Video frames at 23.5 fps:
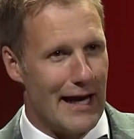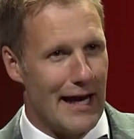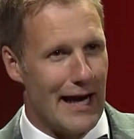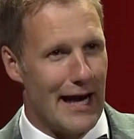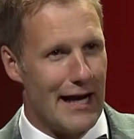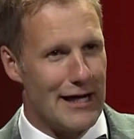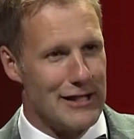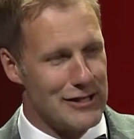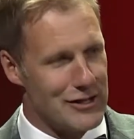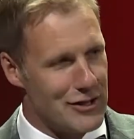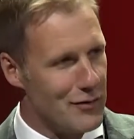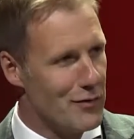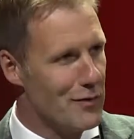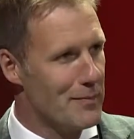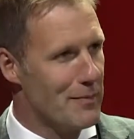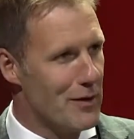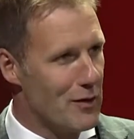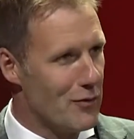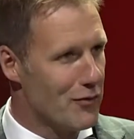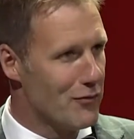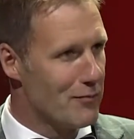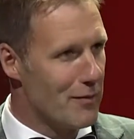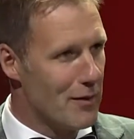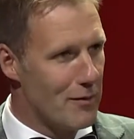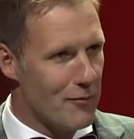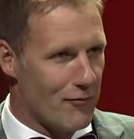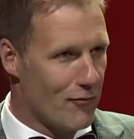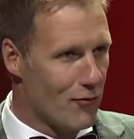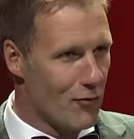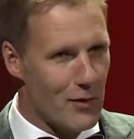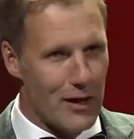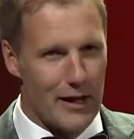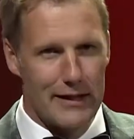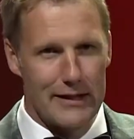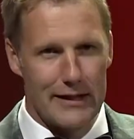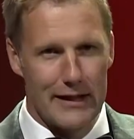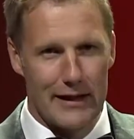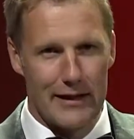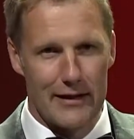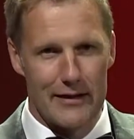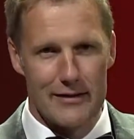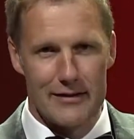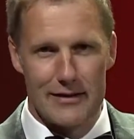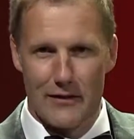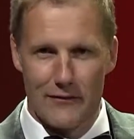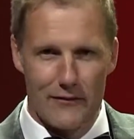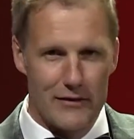And she would be with me before we had
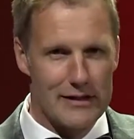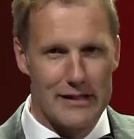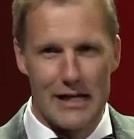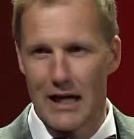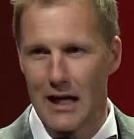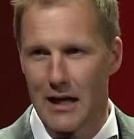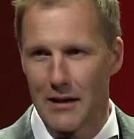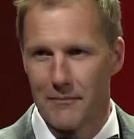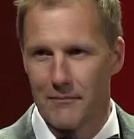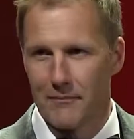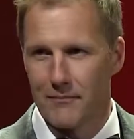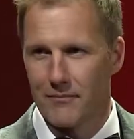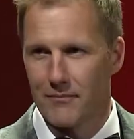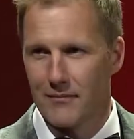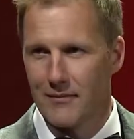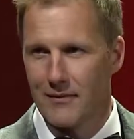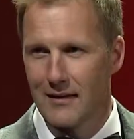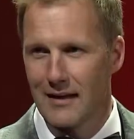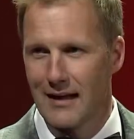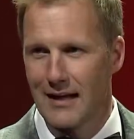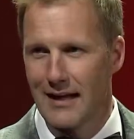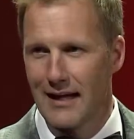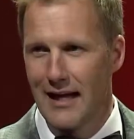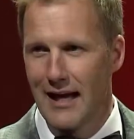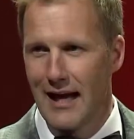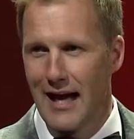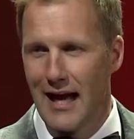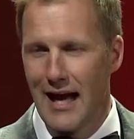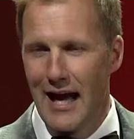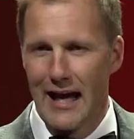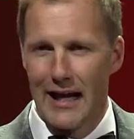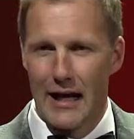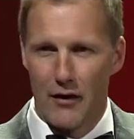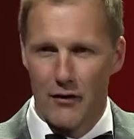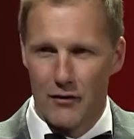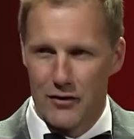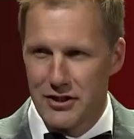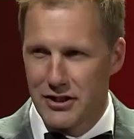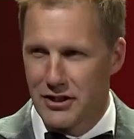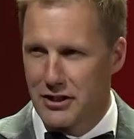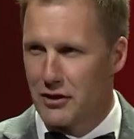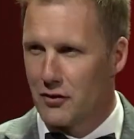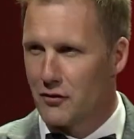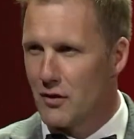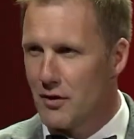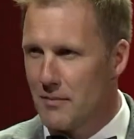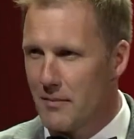kids every time. And I
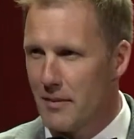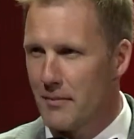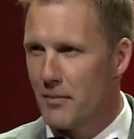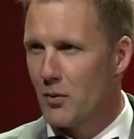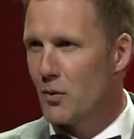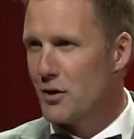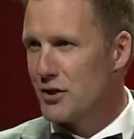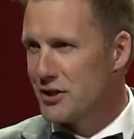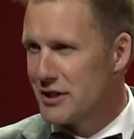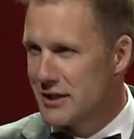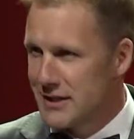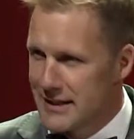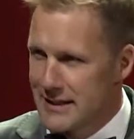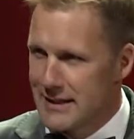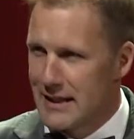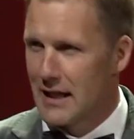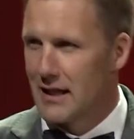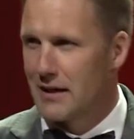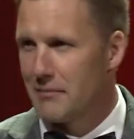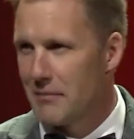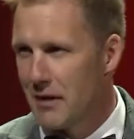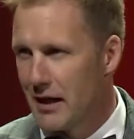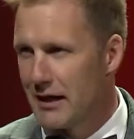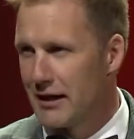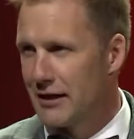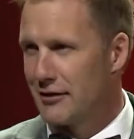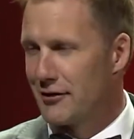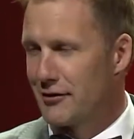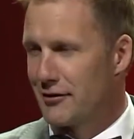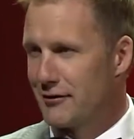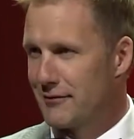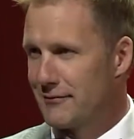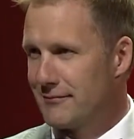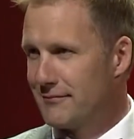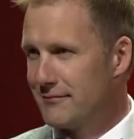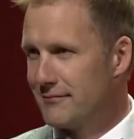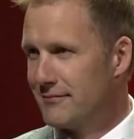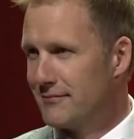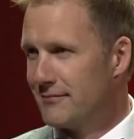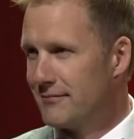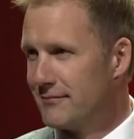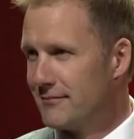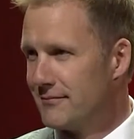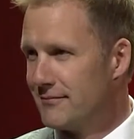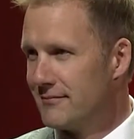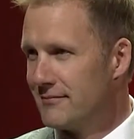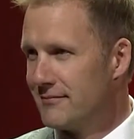still remember what she said in my ear.
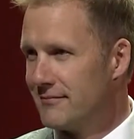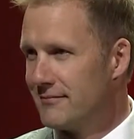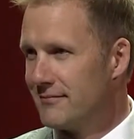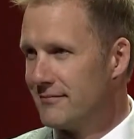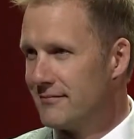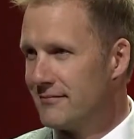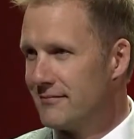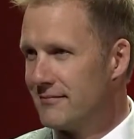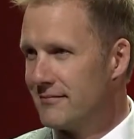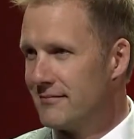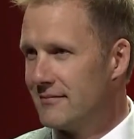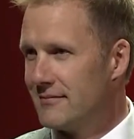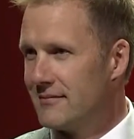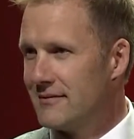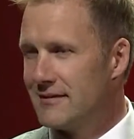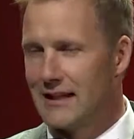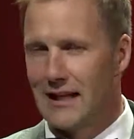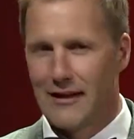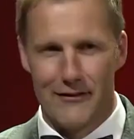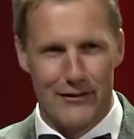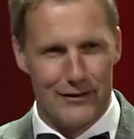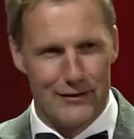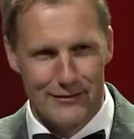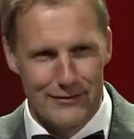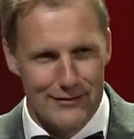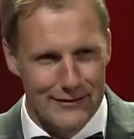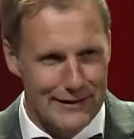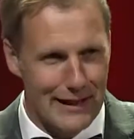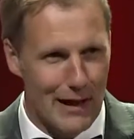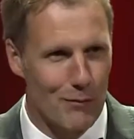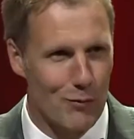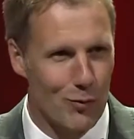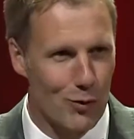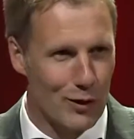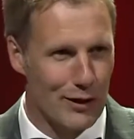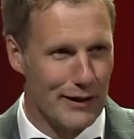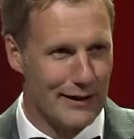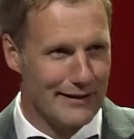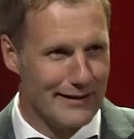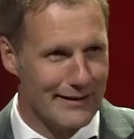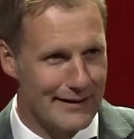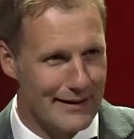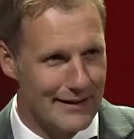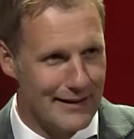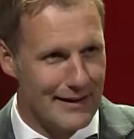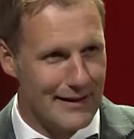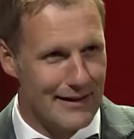David, stop worrying.
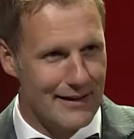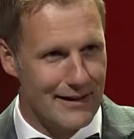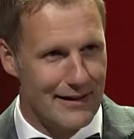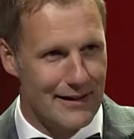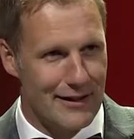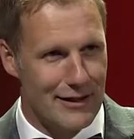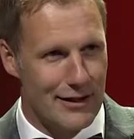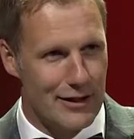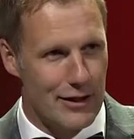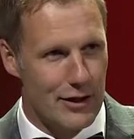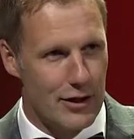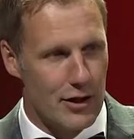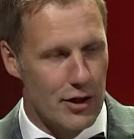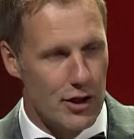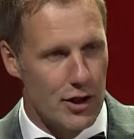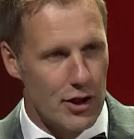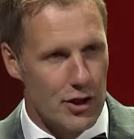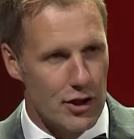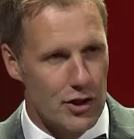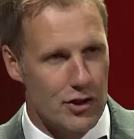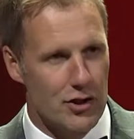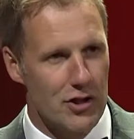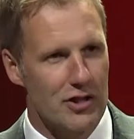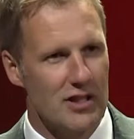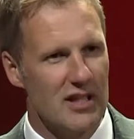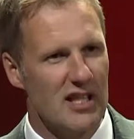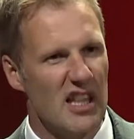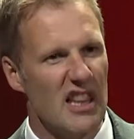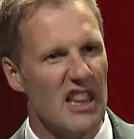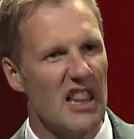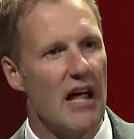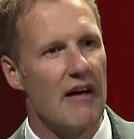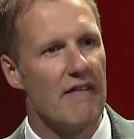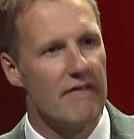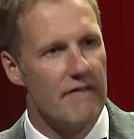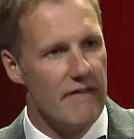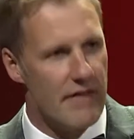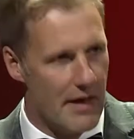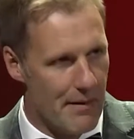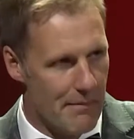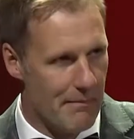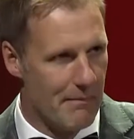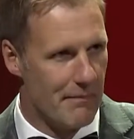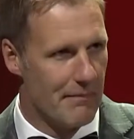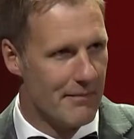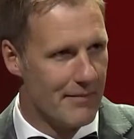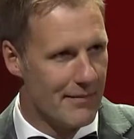Just love them.
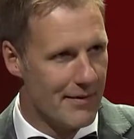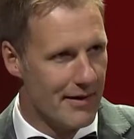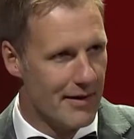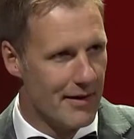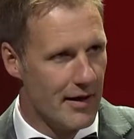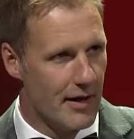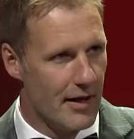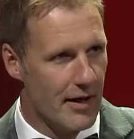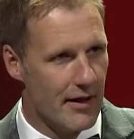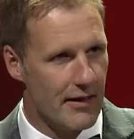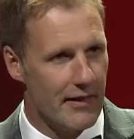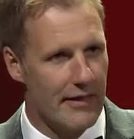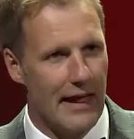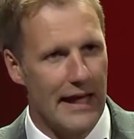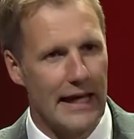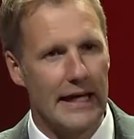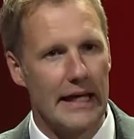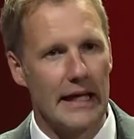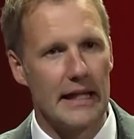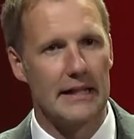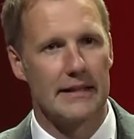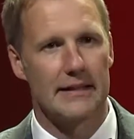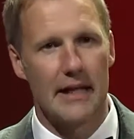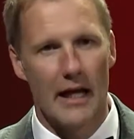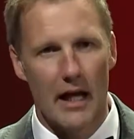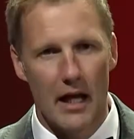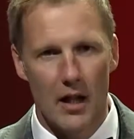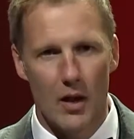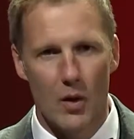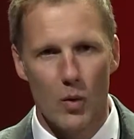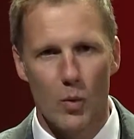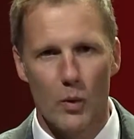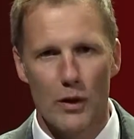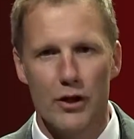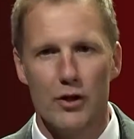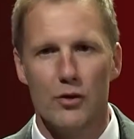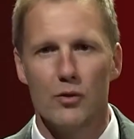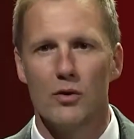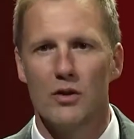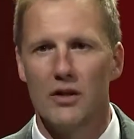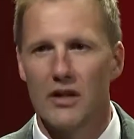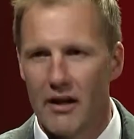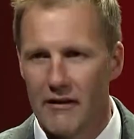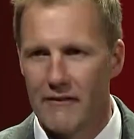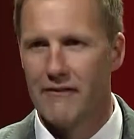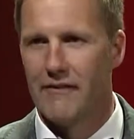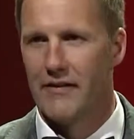They can tell when you
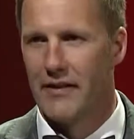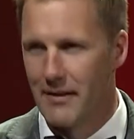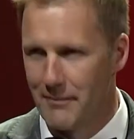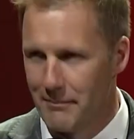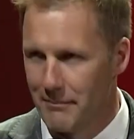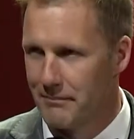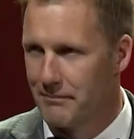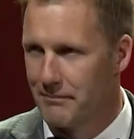love them.